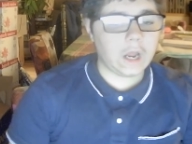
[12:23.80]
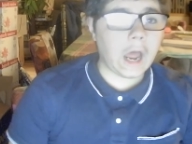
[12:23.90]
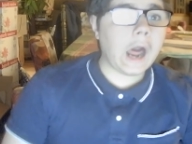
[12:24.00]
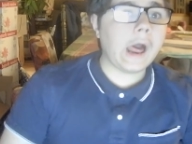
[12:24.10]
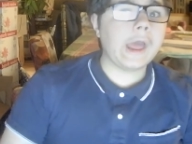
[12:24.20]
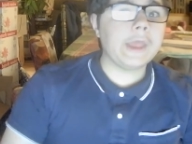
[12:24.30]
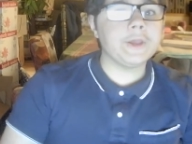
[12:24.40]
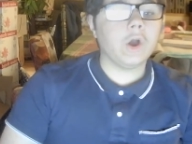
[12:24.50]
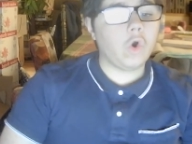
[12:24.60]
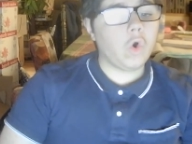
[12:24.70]
I
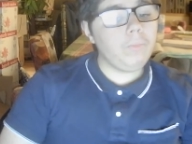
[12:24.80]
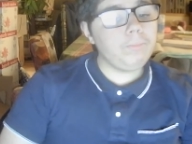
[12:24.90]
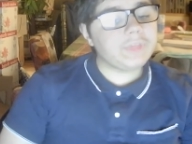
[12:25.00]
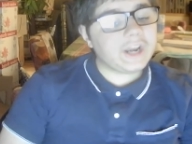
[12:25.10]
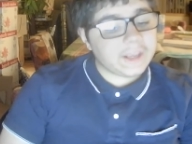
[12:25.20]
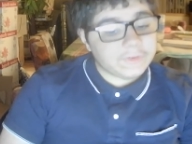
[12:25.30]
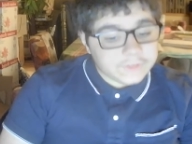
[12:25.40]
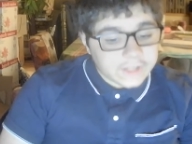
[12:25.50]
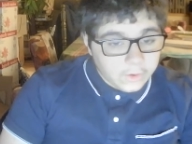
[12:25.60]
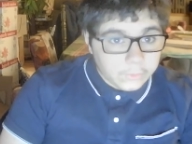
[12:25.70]
hope that I have
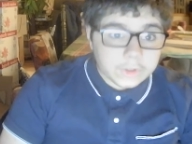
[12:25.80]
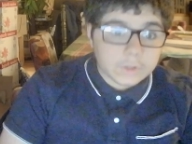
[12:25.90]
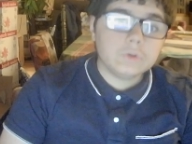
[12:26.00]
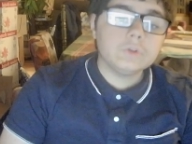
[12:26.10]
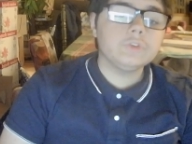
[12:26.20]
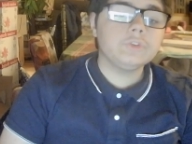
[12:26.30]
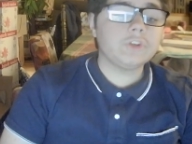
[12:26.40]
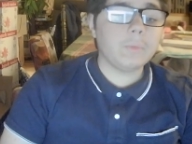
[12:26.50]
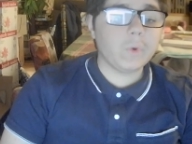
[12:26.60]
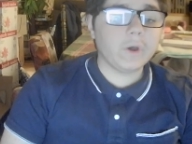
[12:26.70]
sound
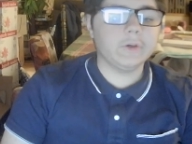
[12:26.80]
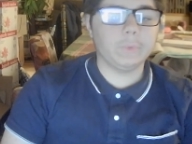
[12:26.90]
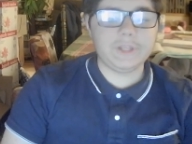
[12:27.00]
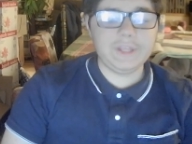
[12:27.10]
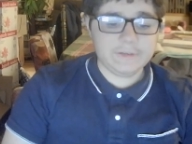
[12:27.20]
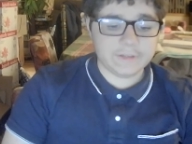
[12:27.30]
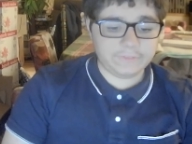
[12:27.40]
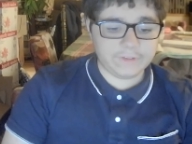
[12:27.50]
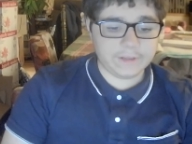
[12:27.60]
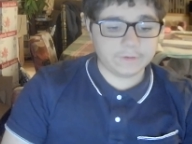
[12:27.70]
somewhat cohesive
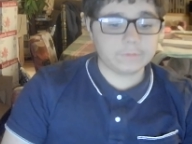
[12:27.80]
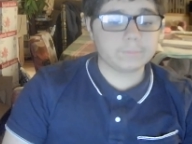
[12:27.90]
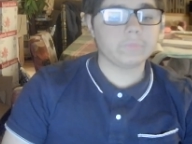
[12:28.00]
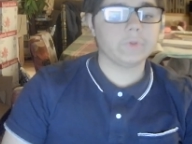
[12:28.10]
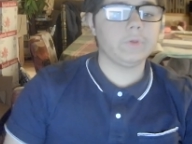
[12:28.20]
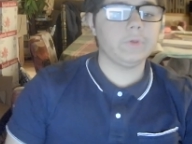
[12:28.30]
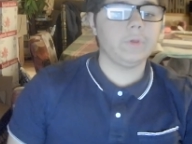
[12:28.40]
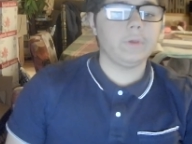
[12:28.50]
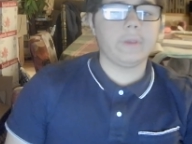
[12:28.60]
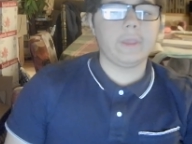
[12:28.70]
here,
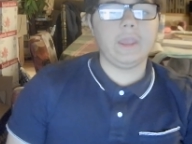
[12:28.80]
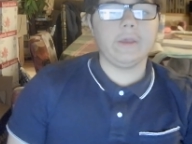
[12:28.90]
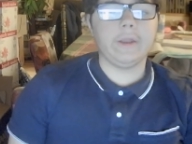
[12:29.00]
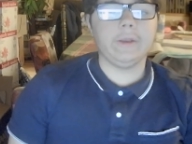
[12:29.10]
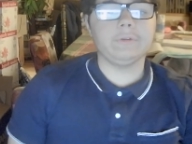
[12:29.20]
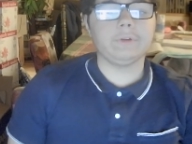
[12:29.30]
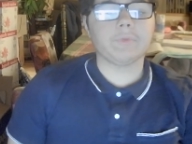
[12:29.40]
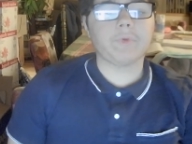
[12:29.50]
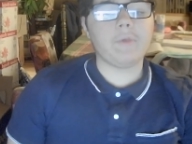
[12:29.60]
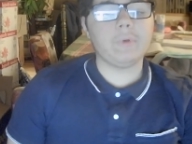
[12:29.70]
and
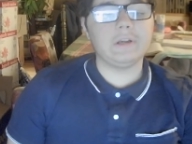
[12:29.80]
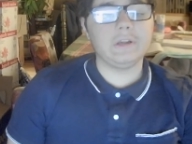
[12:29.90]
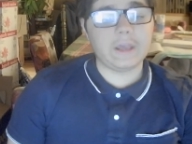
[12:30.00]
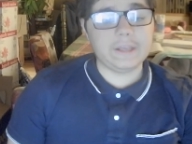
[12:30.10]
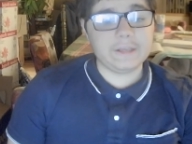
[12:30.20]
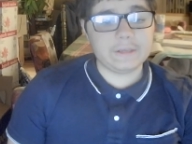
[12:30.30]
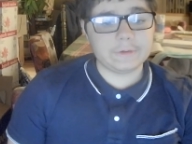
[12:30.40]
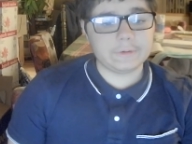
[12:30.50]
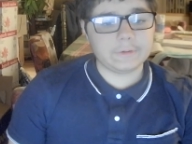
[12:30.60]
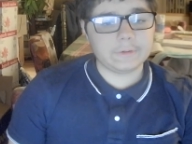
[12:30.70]
I would like
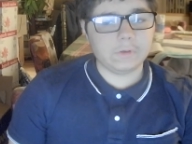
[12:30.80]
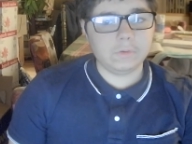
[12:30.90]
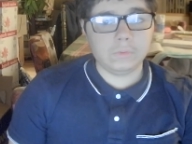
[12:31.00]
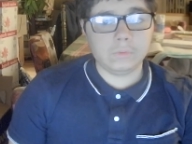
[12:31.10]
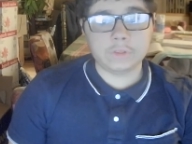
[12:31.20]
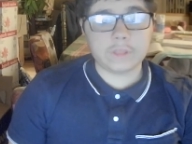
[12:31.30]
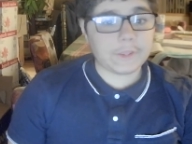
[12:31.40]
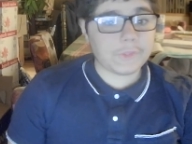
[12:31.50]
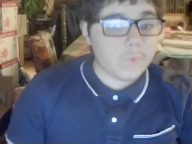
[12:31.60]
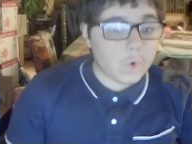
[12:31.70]
to
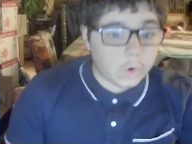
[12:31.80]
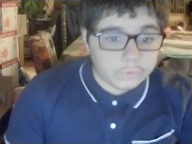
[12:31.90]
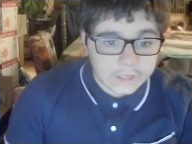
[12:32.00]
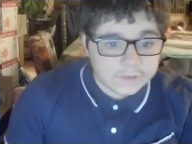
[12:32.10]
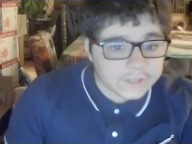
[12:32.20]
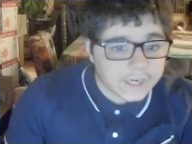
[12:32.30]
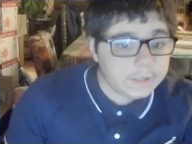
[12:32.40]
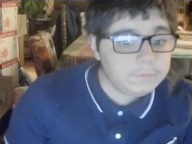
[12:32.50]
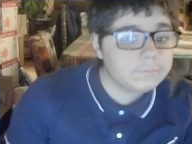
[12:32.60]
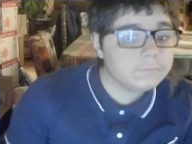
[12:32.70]
thank you all for listening.